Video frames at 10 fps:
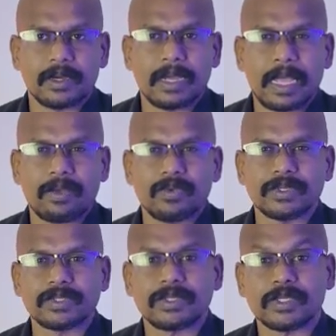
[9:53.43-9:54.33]
have
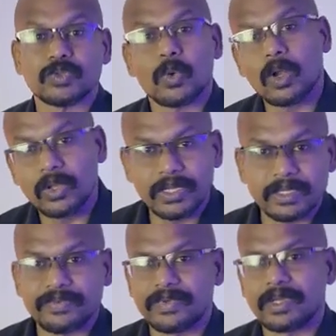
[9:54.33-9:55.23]
is the swallowing
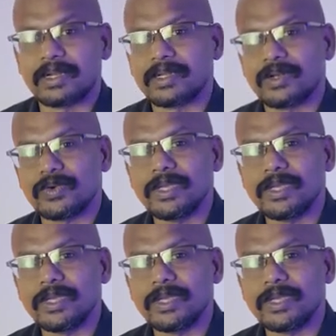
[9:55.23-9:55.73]
difficulty,